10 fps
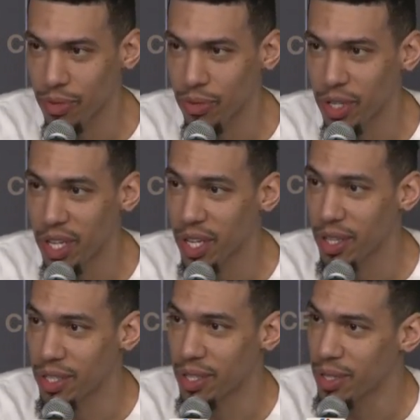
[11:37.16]

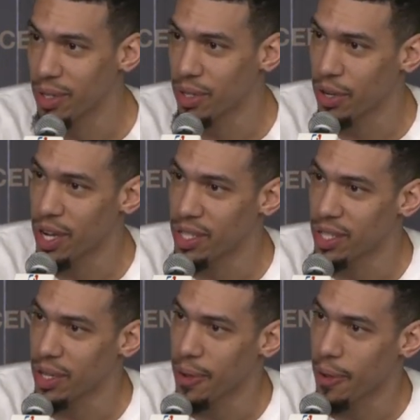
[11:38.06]
ridiculously
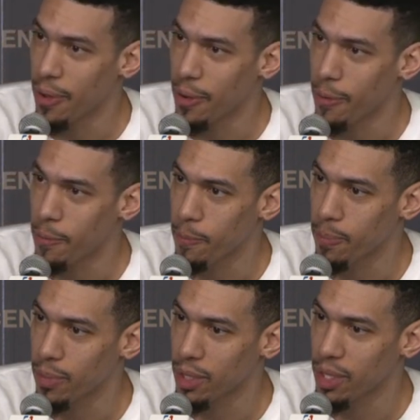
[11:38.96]
crazy,
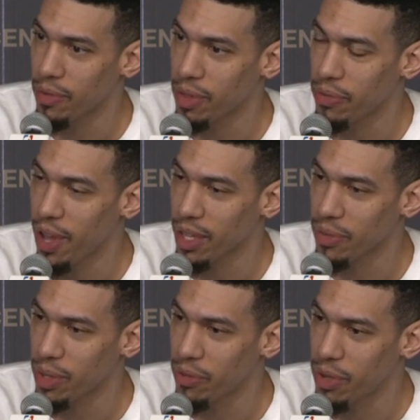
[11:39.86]
given the fact that
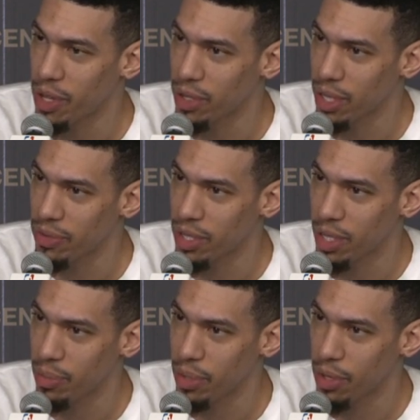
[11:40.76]
what the videos I've
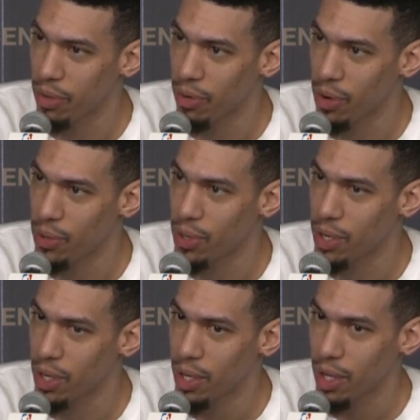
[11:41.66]
seen, being on the road,
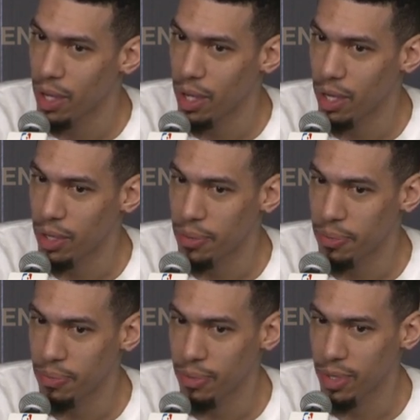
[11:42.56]

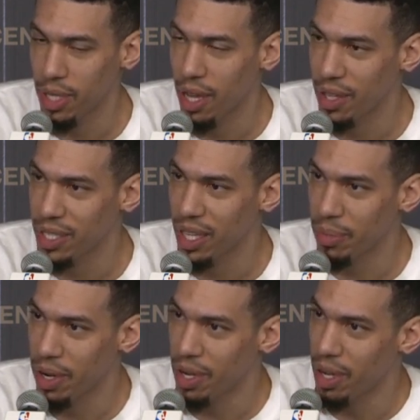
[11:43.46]
seeing how they
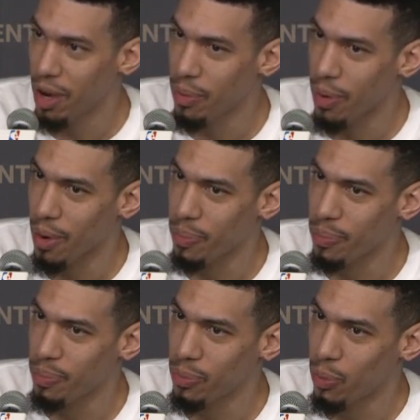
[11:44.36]
celebrated our
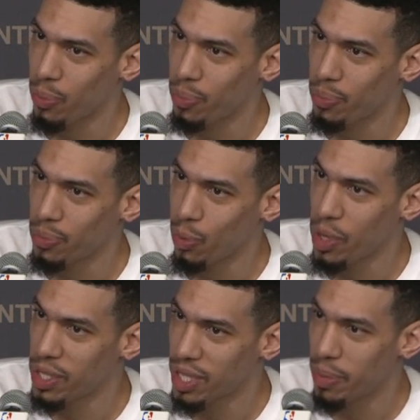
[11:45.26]

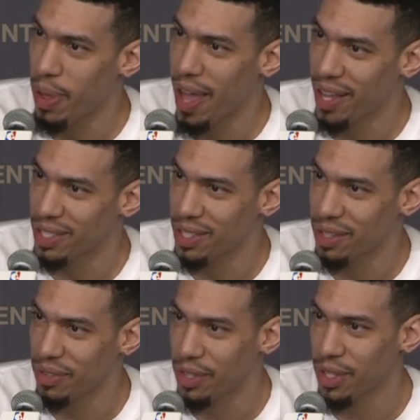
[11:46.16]
wins in the past,
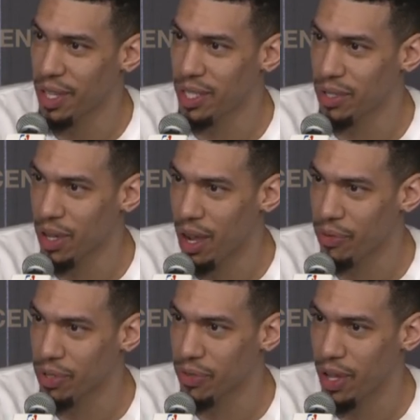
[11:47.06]
even in the Eastern
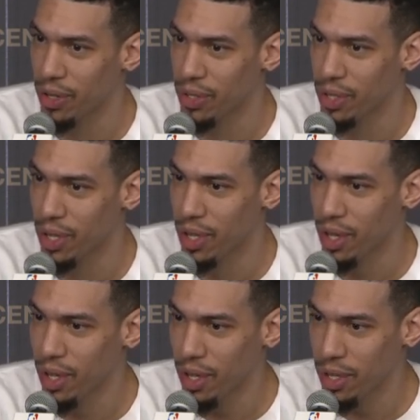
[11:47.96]
Conference Finals,
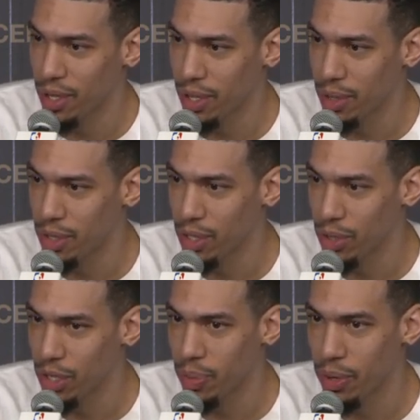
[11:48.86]
you
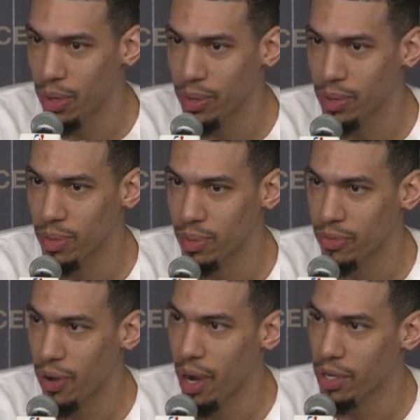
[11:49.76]
know, jumping on
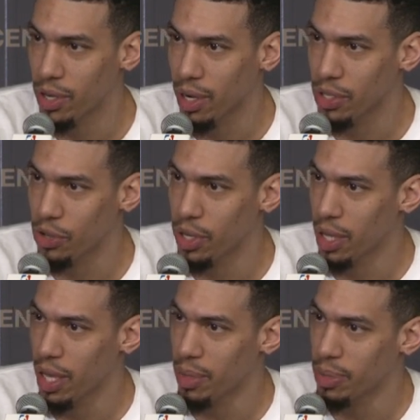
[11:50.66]
fire trucks,
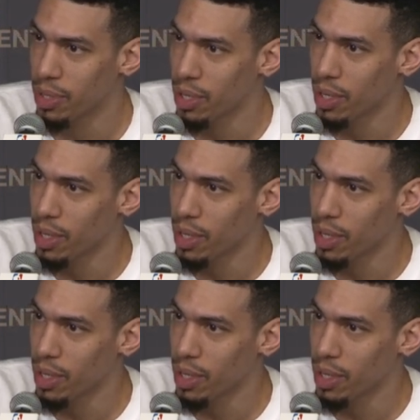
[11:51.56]
street lamps,